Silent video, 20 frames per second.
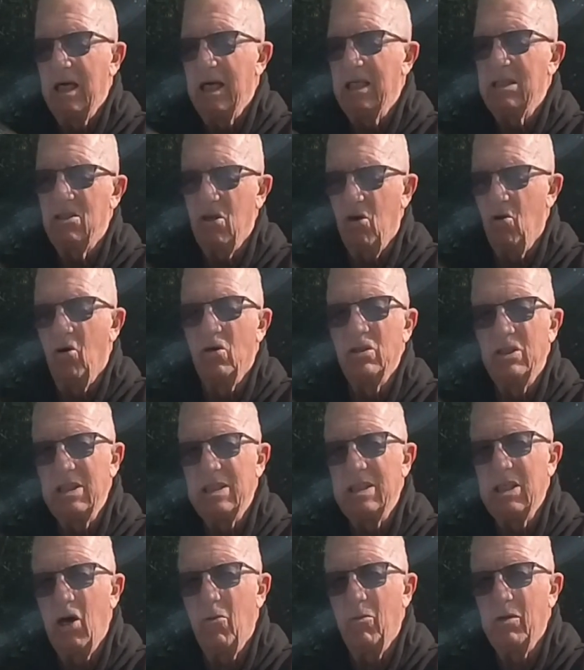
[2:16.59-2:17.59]
It's the
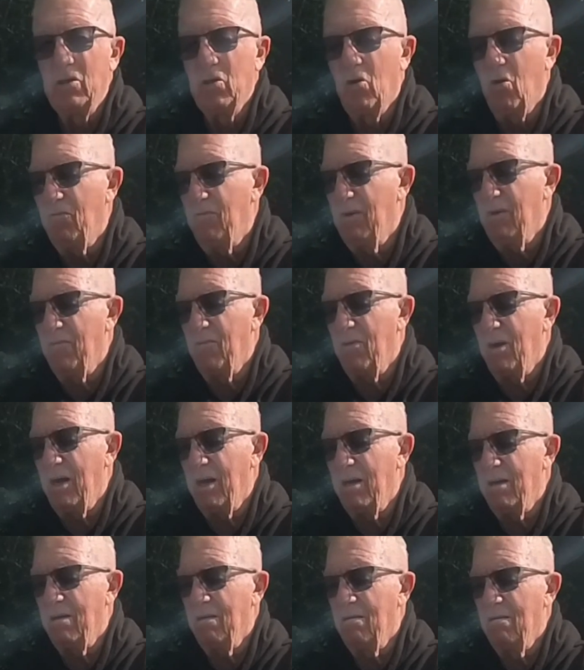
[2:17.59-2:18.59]
lightest helmet I've ever
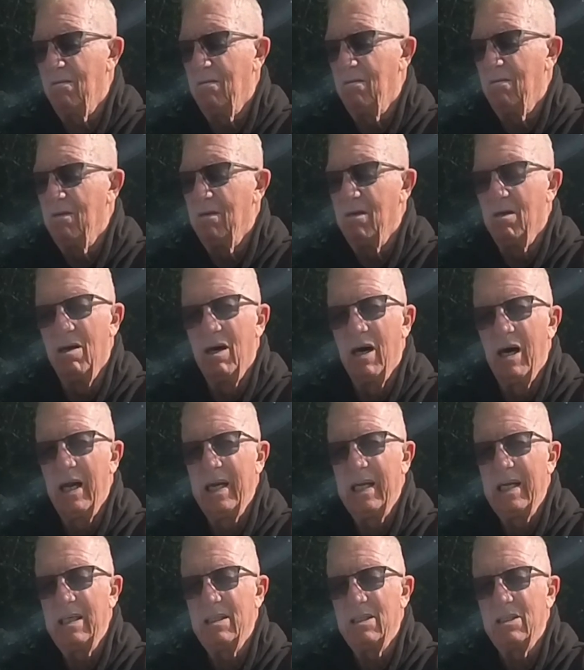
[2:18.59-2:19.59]
had,
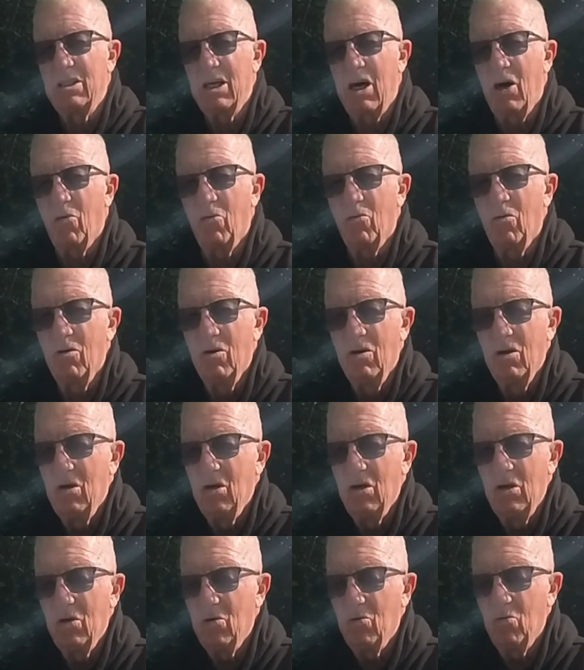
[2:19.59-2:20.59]
and in so
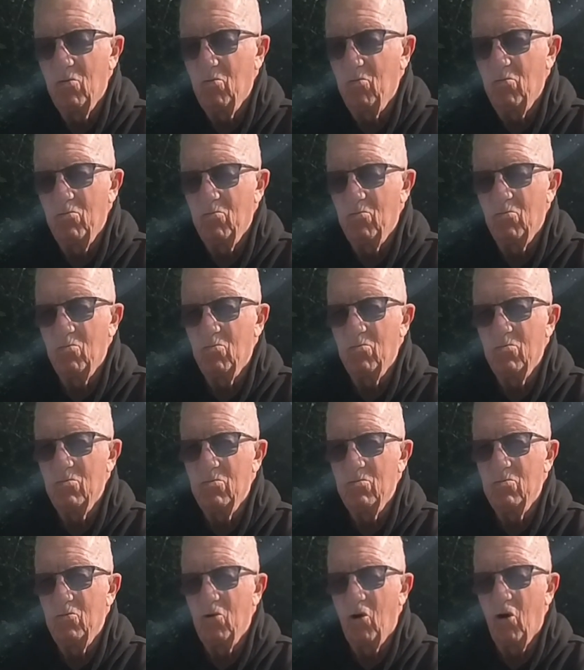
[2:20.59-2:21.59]

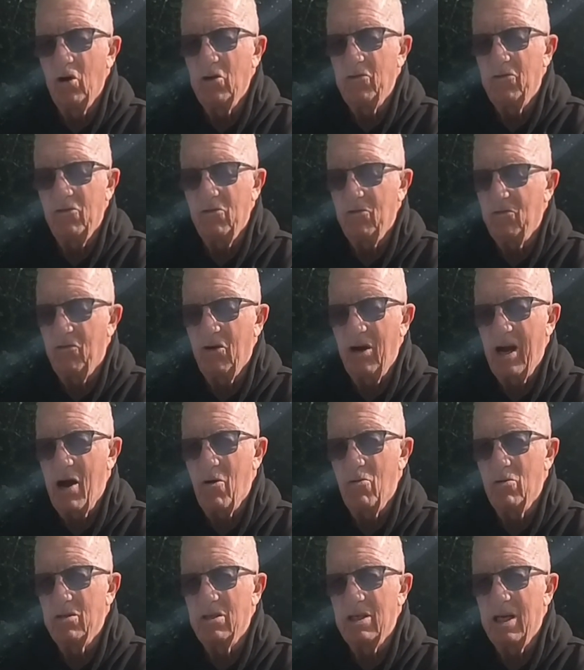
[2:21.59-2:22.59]
ride for
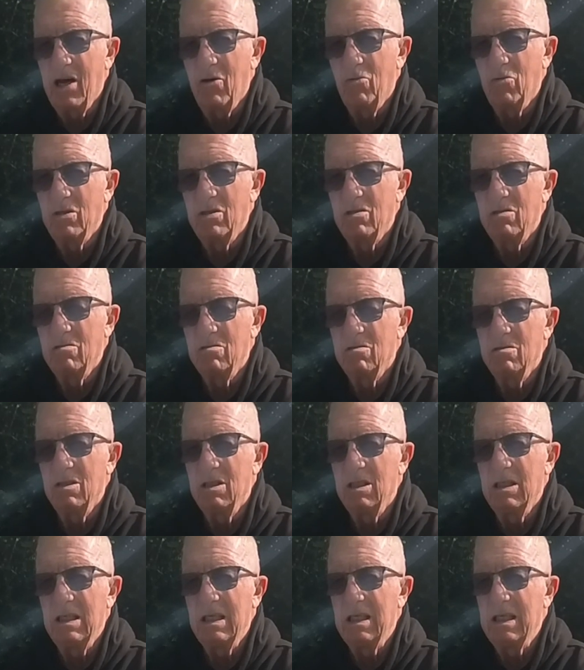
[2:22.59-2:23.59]
hours and hours,
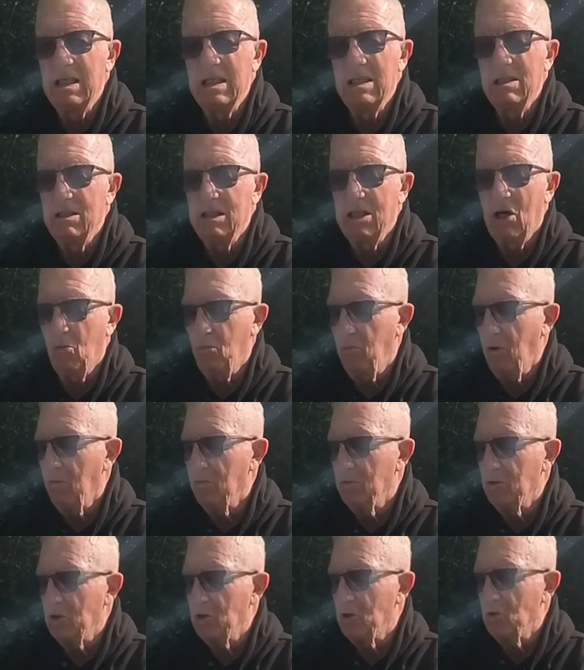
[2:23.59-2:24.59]
no
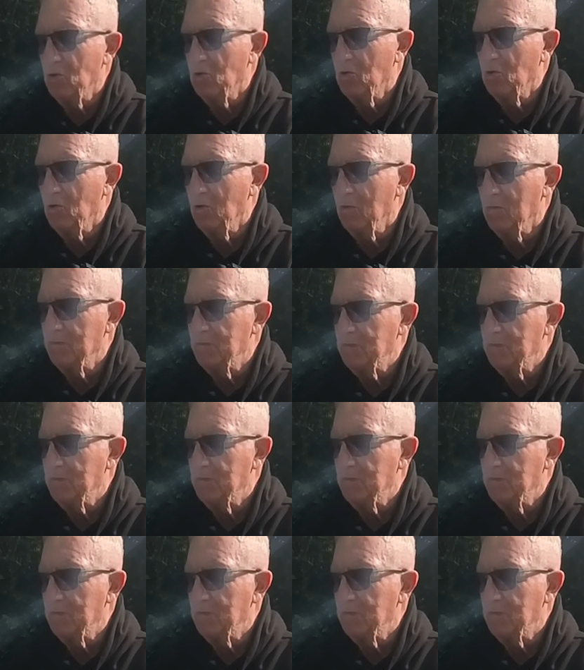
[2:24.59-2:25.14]
problems at all.